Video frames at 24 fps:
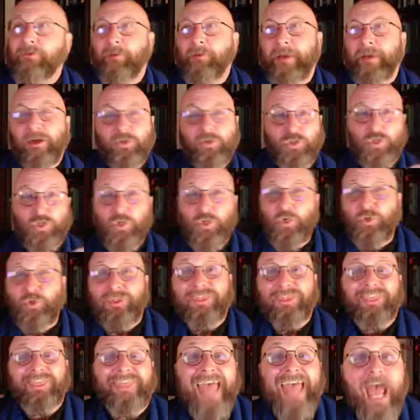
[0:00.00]
of about
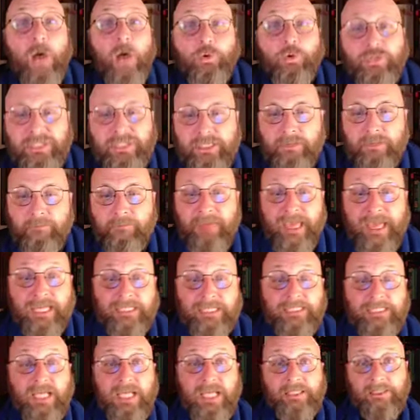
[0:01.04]
2,000
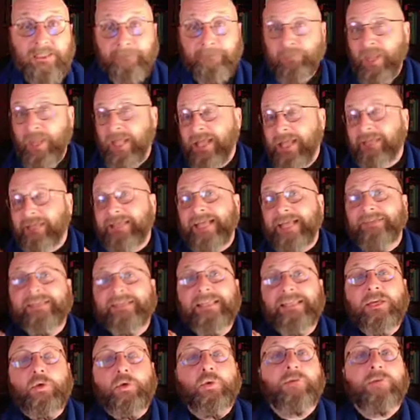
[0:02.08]
megatons. That's
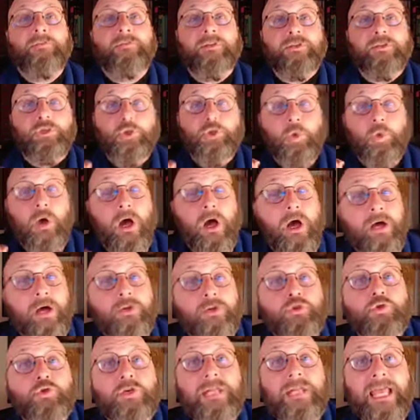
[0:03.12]
the equivalent to
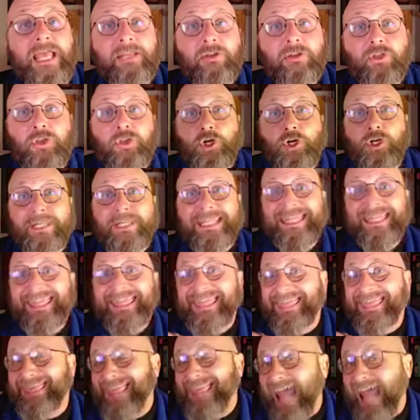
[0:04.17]

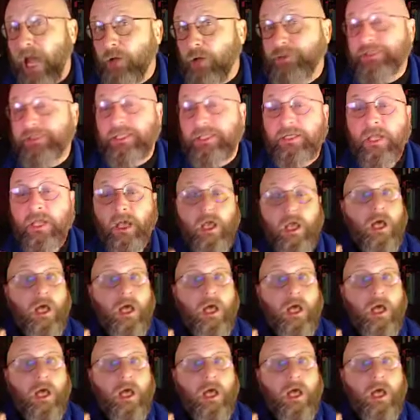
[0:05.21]
130,000